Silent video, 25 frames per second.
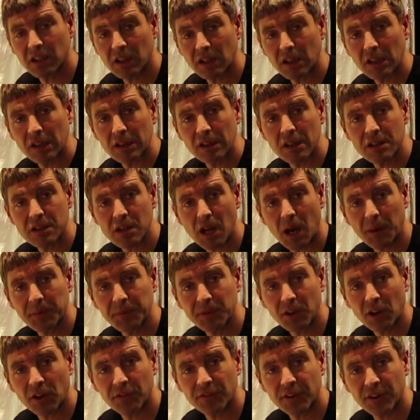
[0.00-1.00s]
the
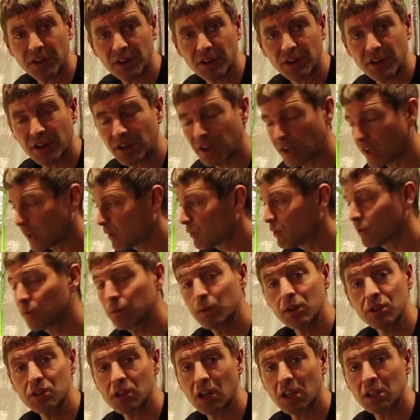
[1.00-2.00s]
tops off here, and we'll
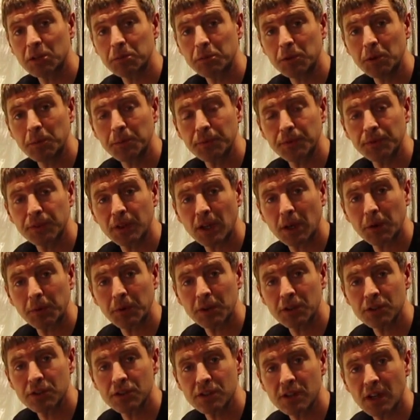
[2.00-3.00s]
switch on the pumps, and
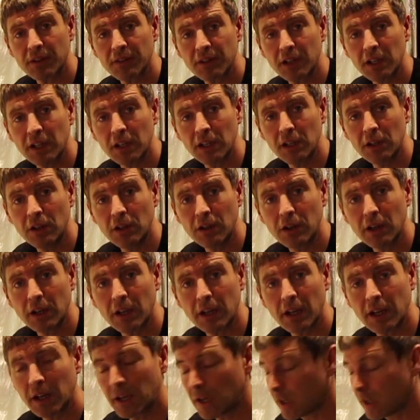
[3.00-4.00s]
we can just have a little look